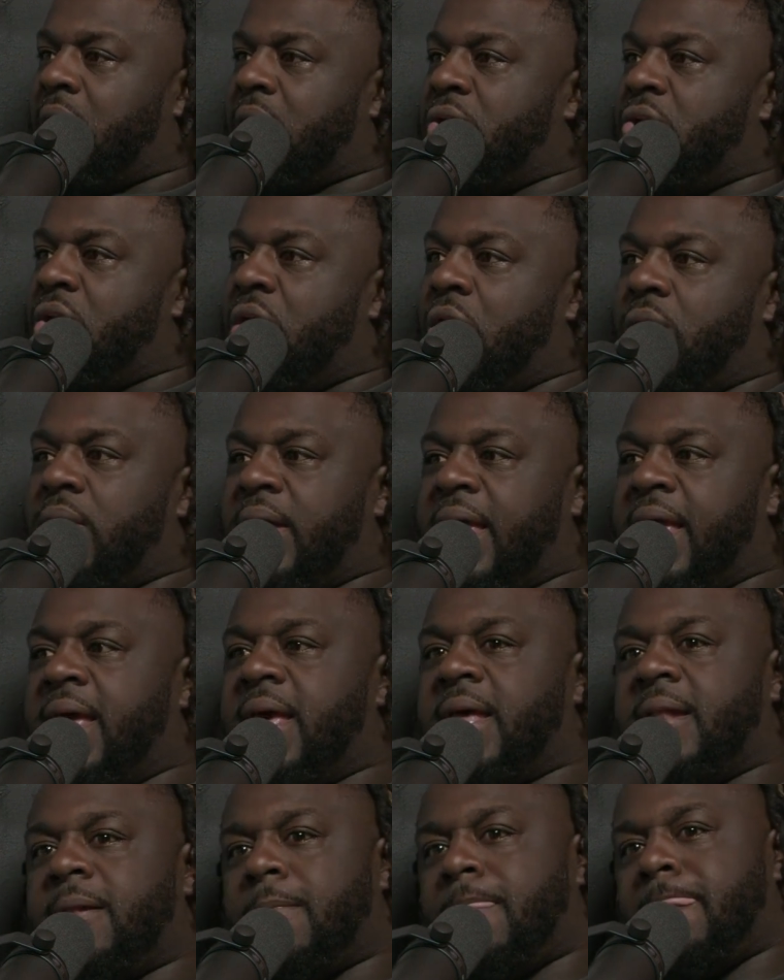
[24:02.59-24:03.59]
You know,
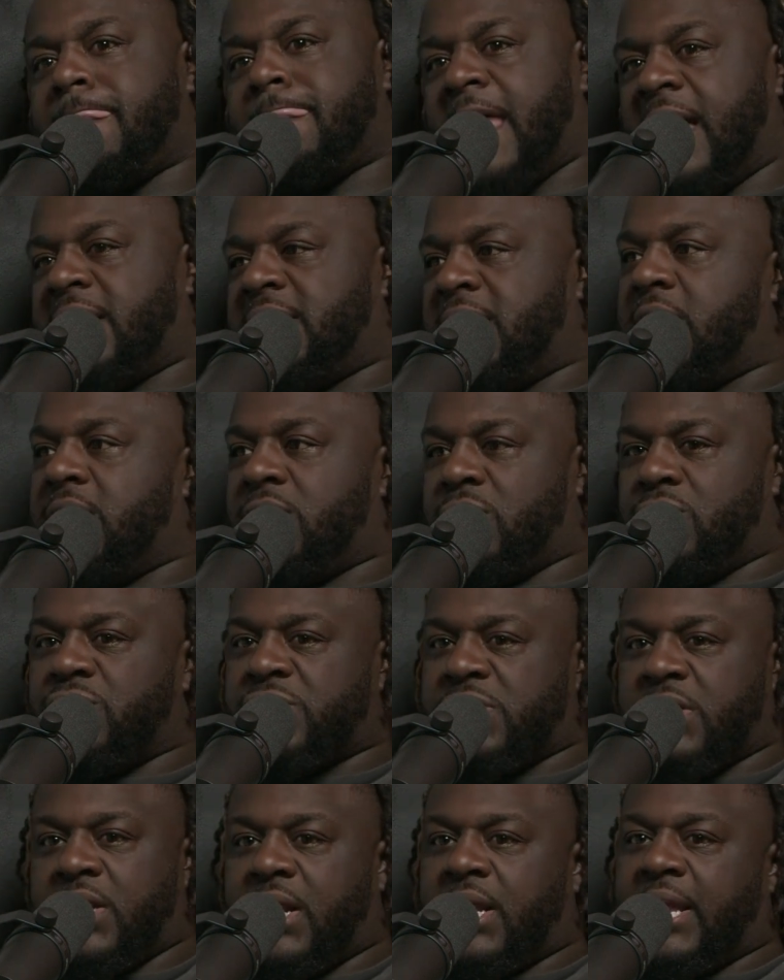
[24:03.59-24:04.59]
and I think you
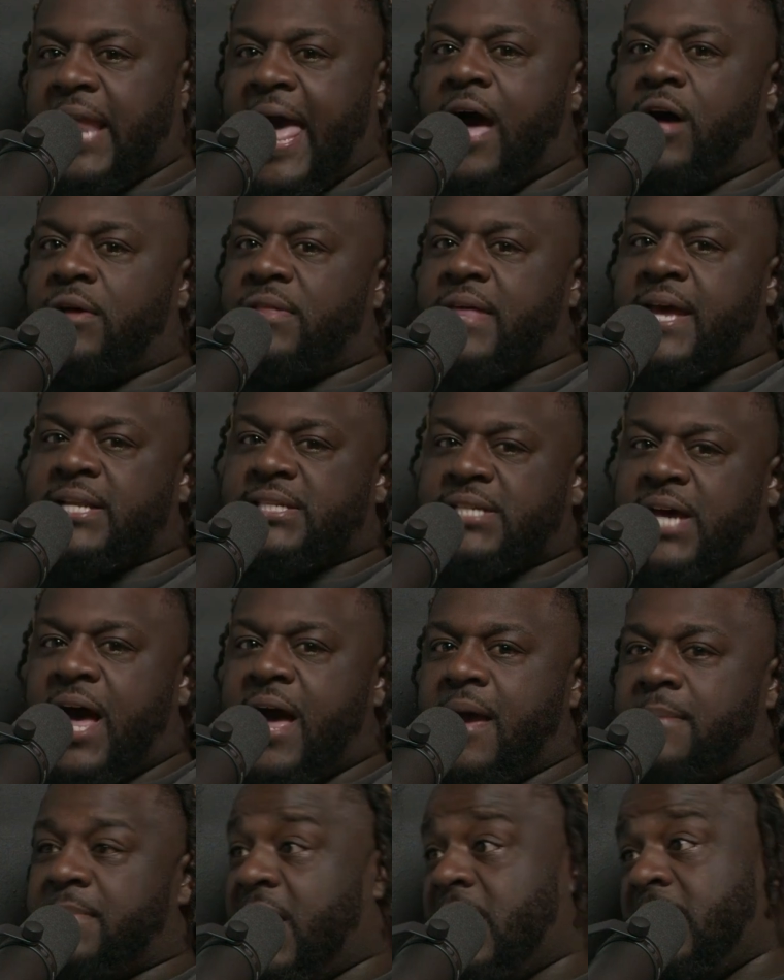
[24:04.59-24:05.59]
should allow that
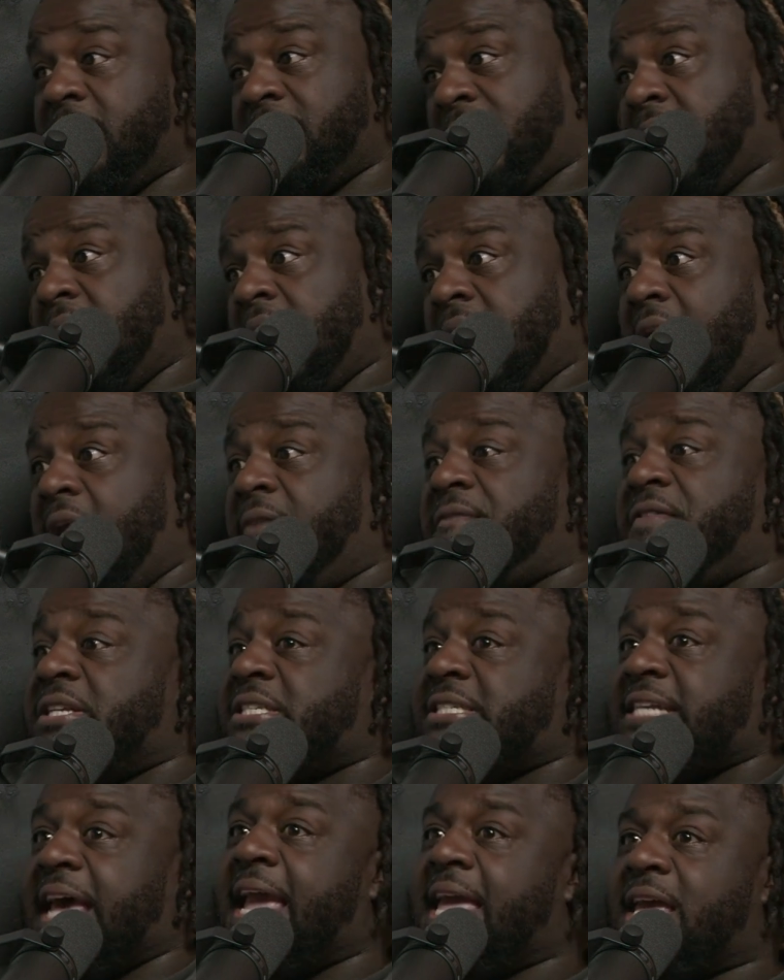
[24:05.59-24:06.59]
time. And if if
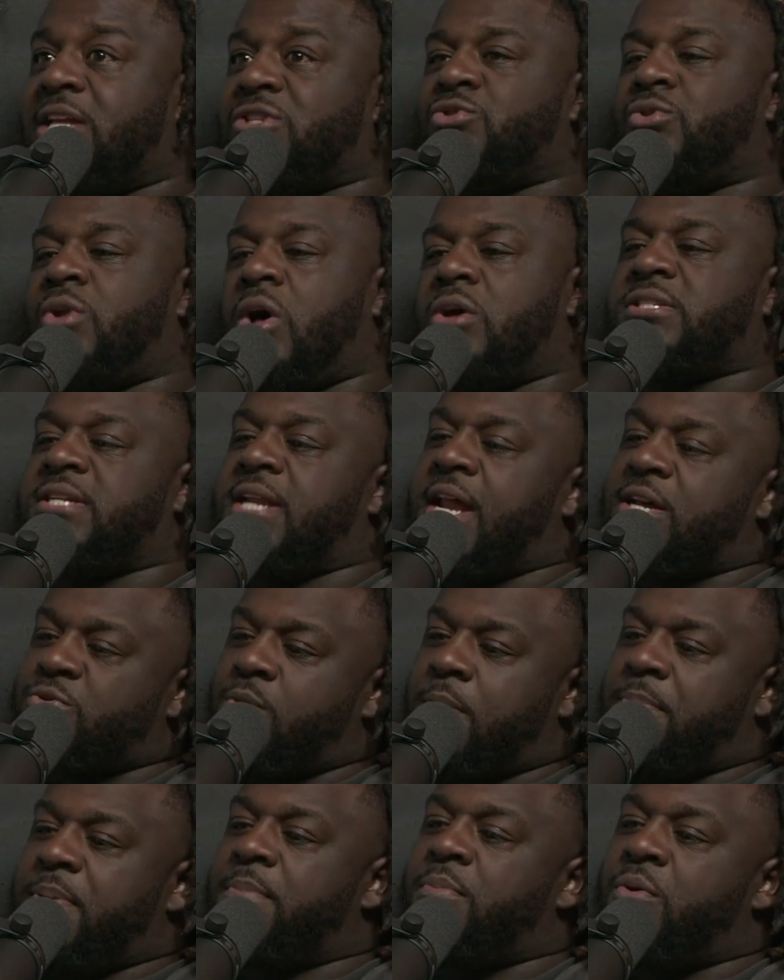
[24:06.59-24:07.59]
it's taking too long, see that's
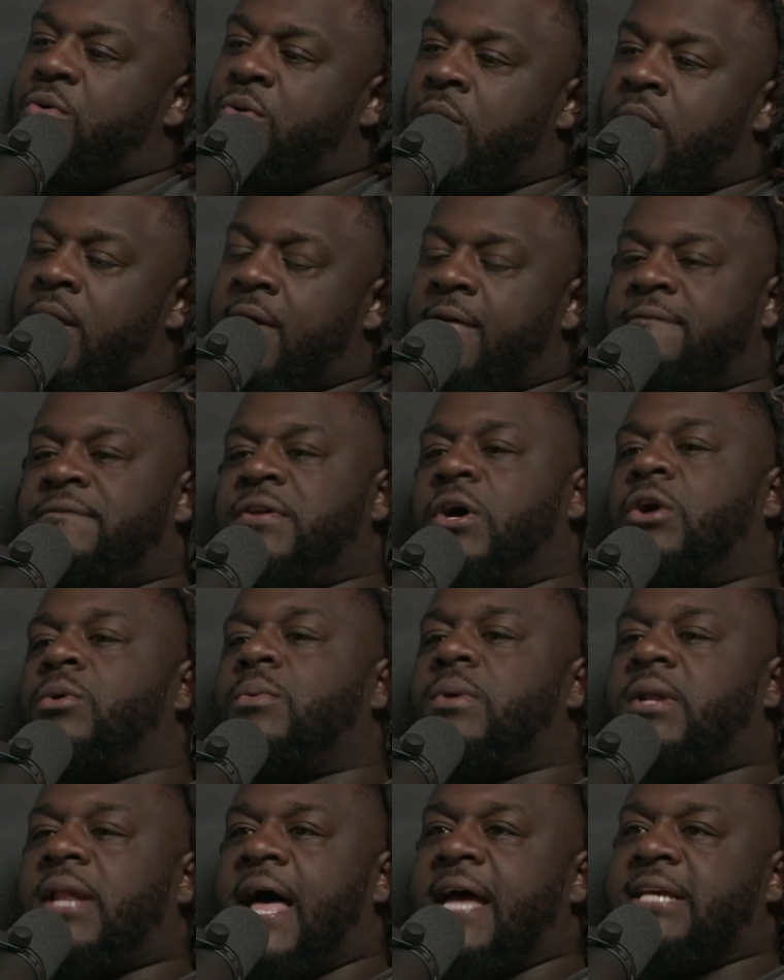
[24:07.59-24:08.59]
what people fail to
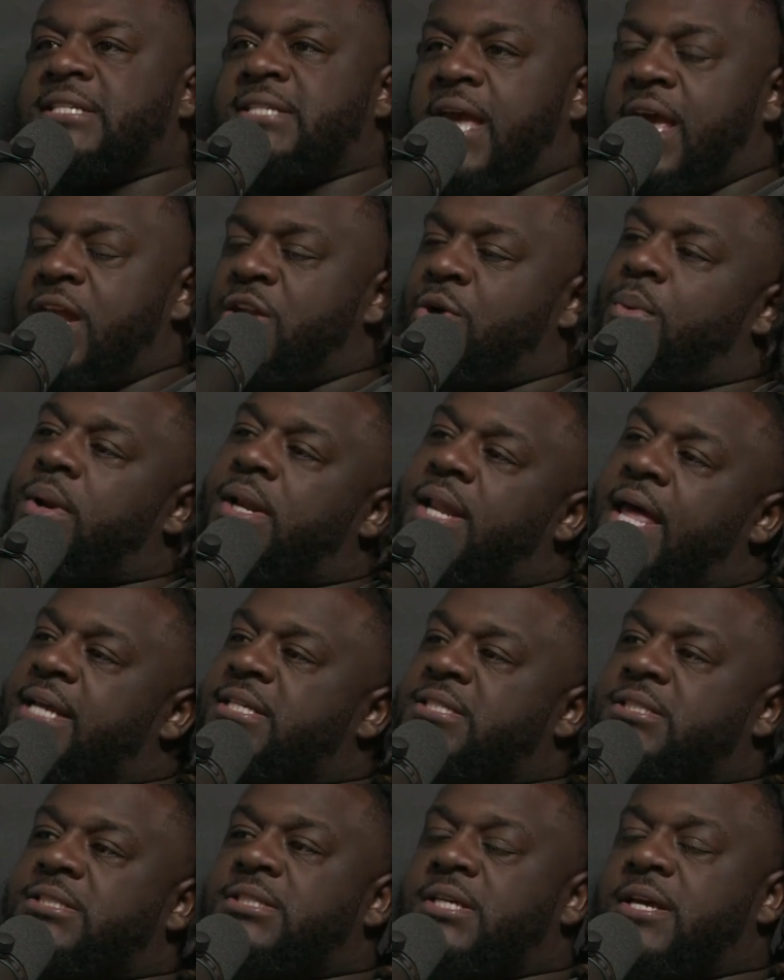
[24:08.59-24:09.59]
realize. In a
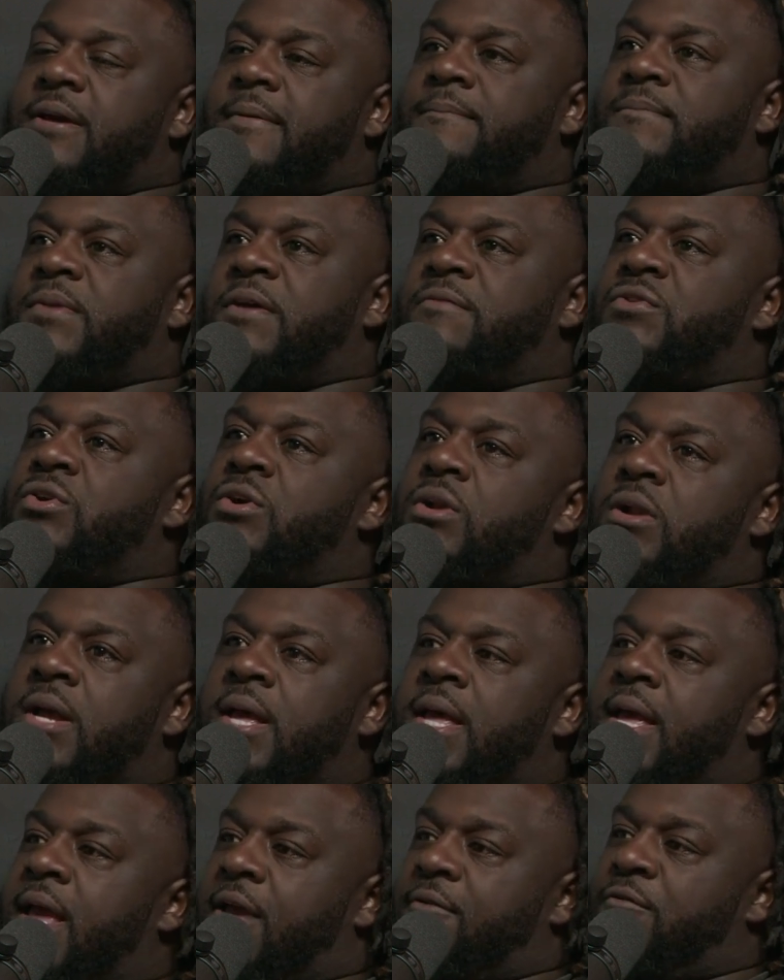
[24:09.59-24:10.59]
relationship, if you're in,
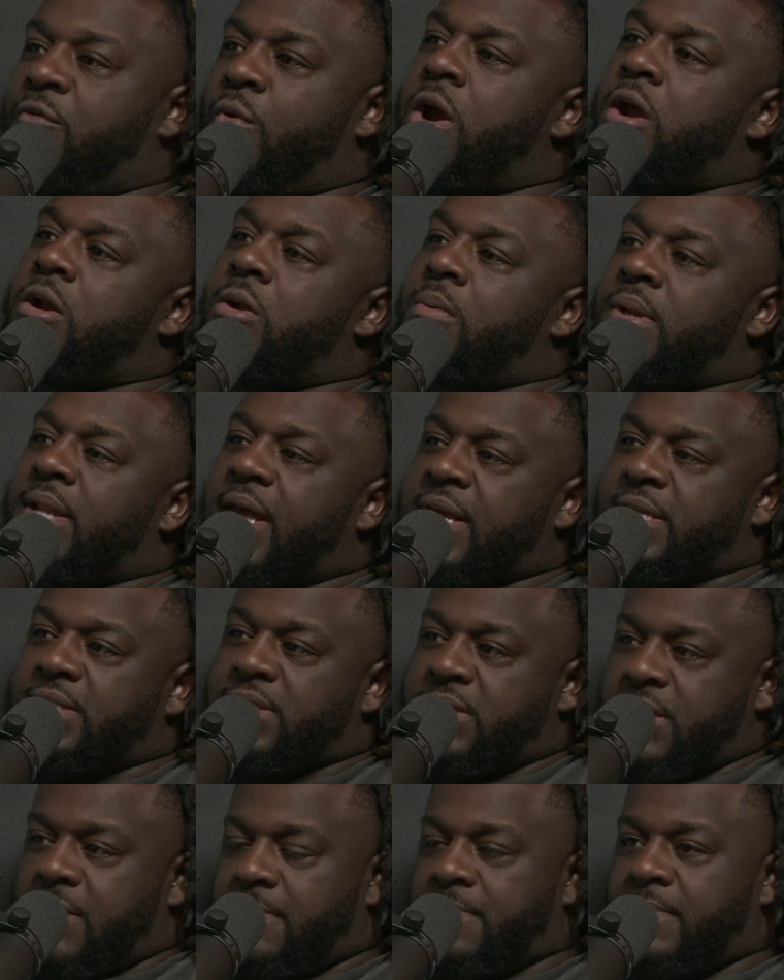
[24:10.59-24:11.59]
if we're in a
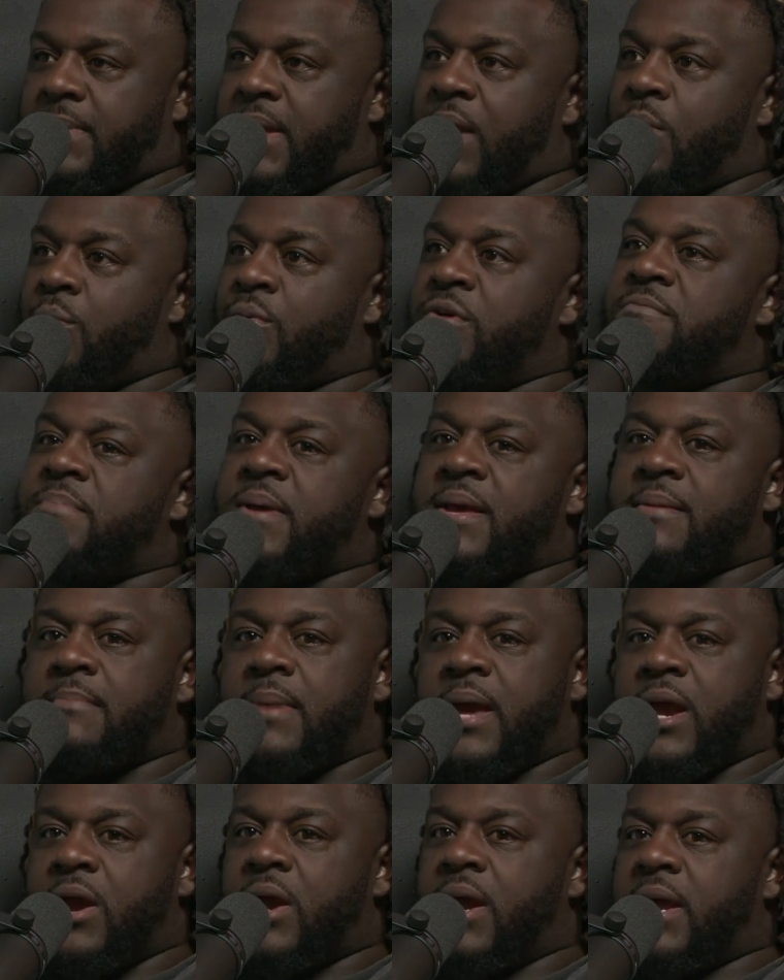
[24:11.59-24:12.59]
relationship and we've been
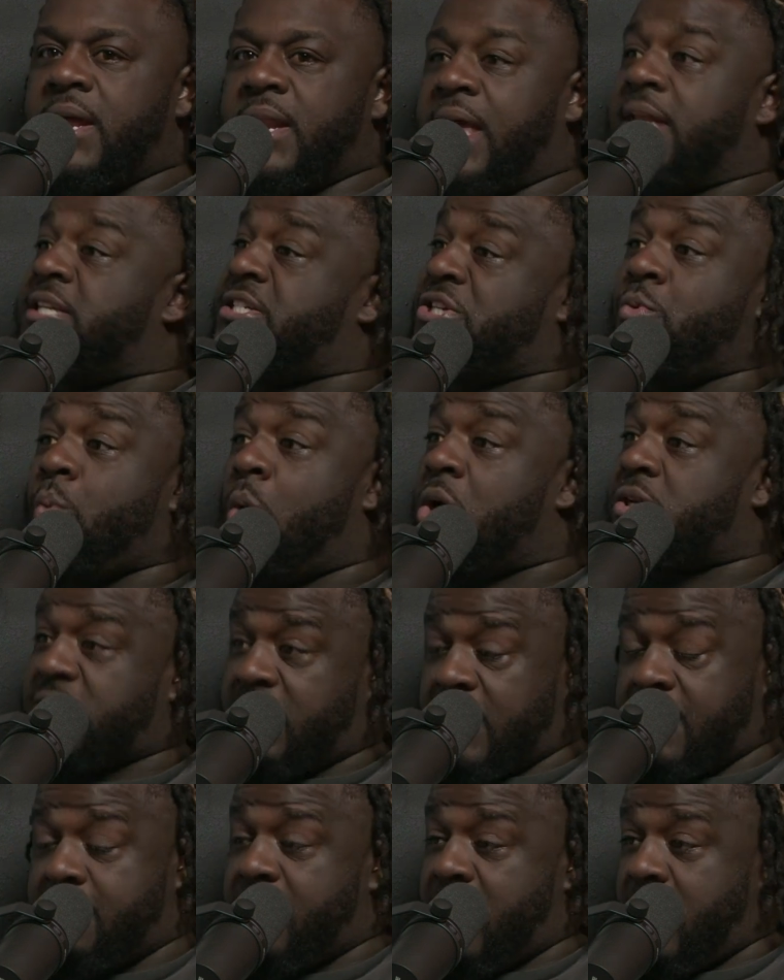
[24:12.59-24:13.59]
married and she wants
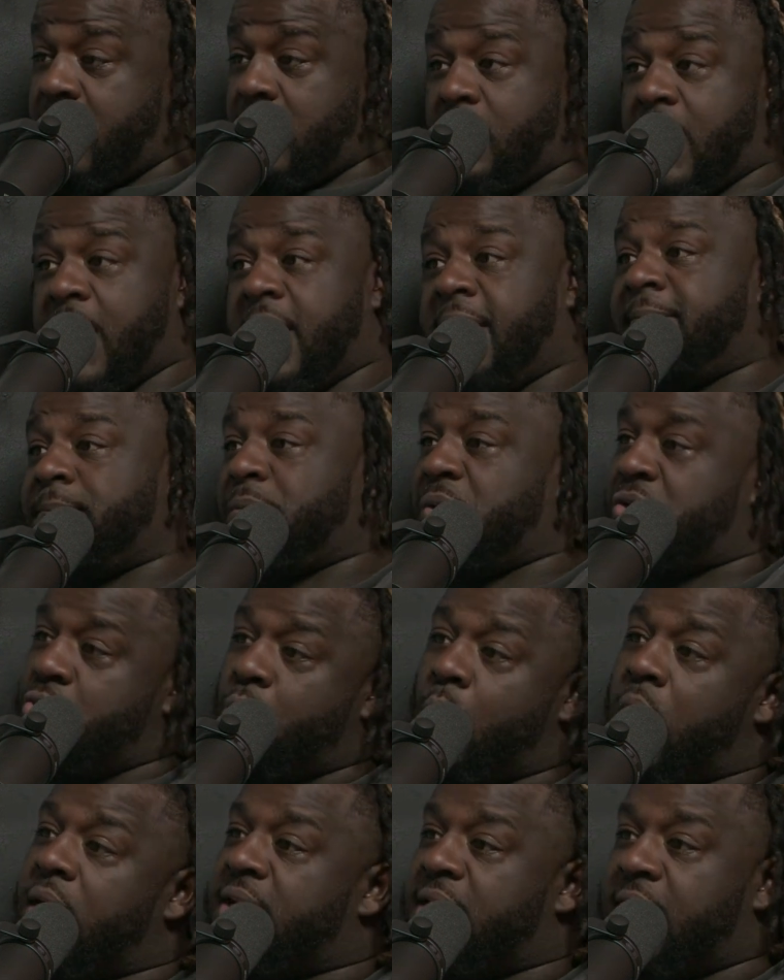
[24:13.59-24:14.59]
to get married, right?
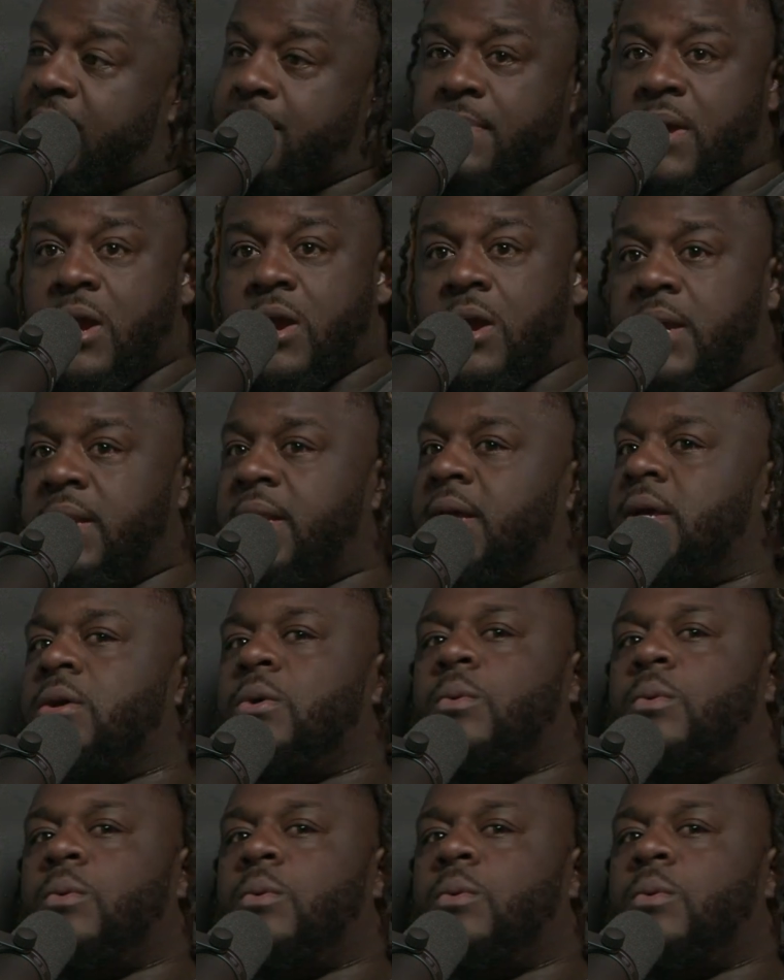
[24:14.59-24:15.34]
You wanted to get married.